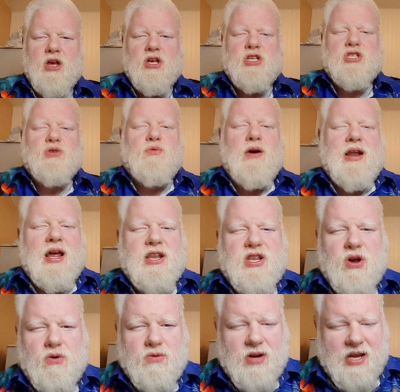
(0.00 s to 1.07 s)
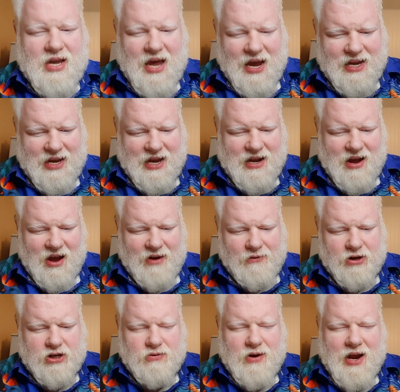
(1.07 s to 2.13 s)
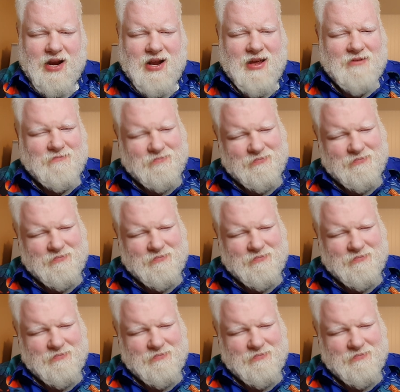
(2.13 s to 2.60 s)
So when I don't get an Irish red,